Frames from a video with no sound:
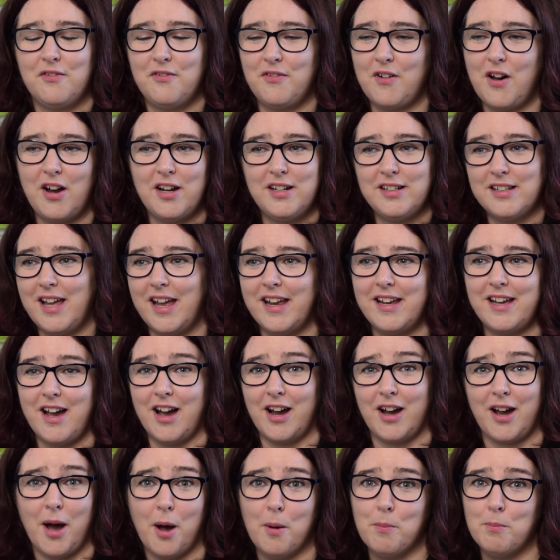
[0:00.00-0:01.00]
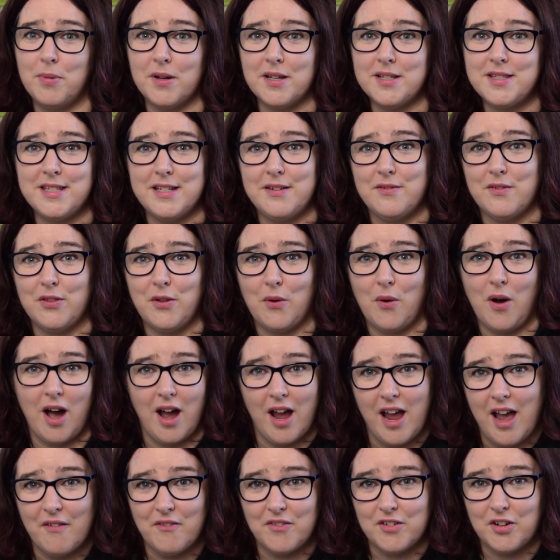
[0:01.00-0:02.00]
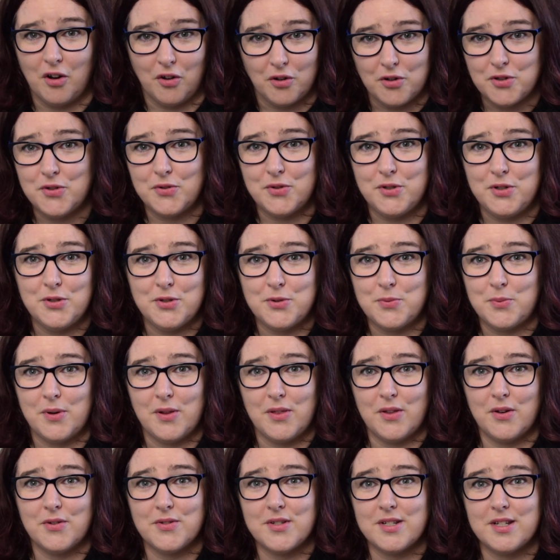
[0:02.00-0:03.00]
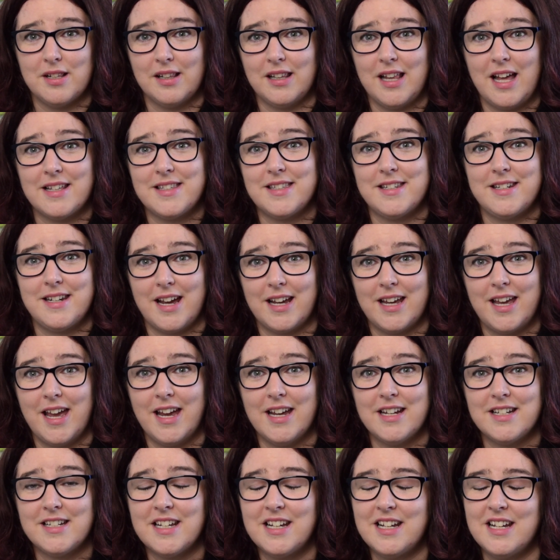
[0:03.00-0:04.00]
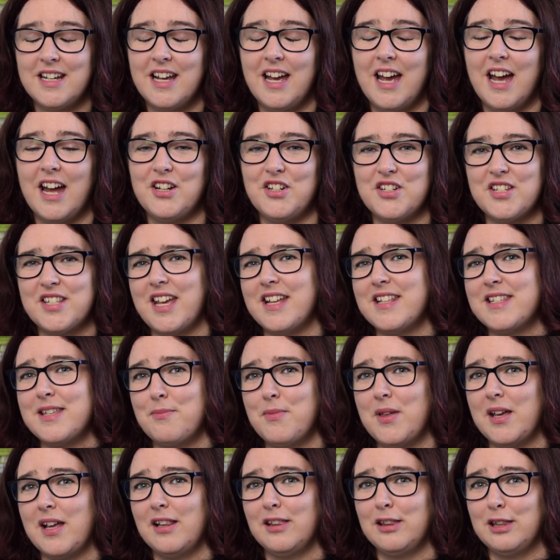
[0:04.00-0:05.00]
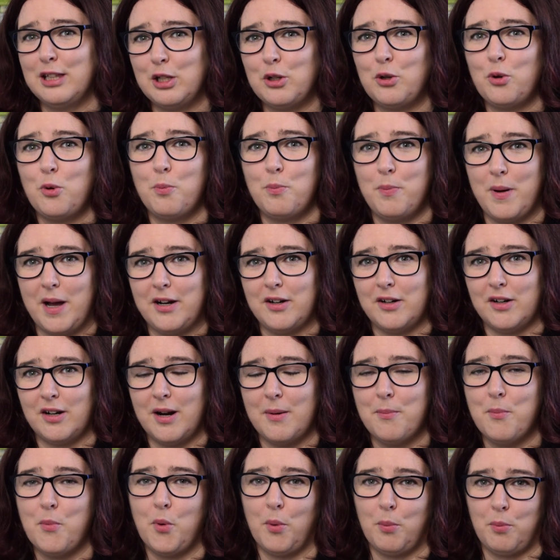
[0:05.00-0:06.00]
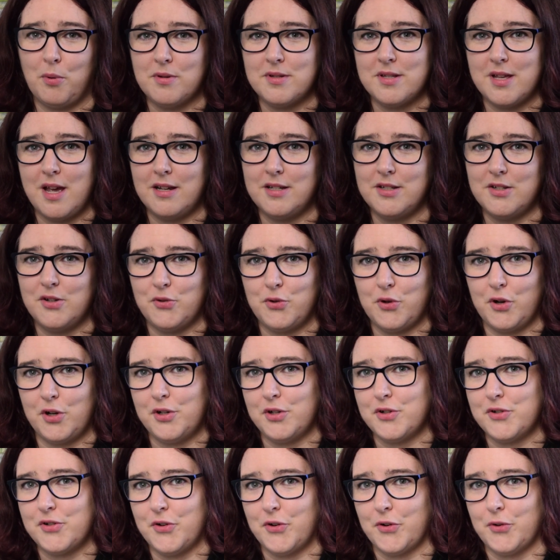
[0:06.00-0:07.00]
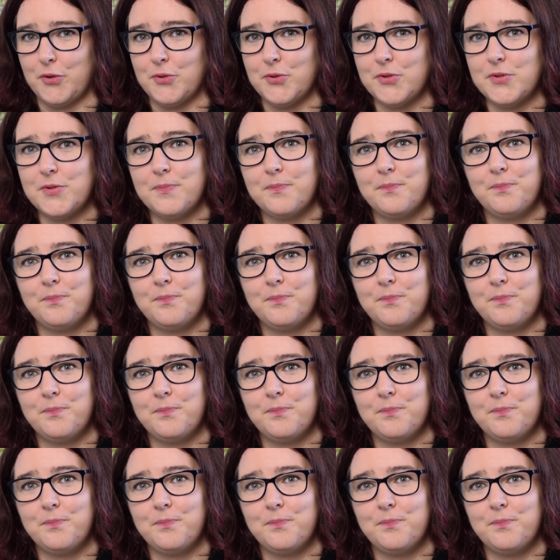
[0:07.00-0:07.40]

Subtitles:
Find like a compass, even though I haven't also used one of those in the last decade, and just get something a little better and more precise to draw your circles.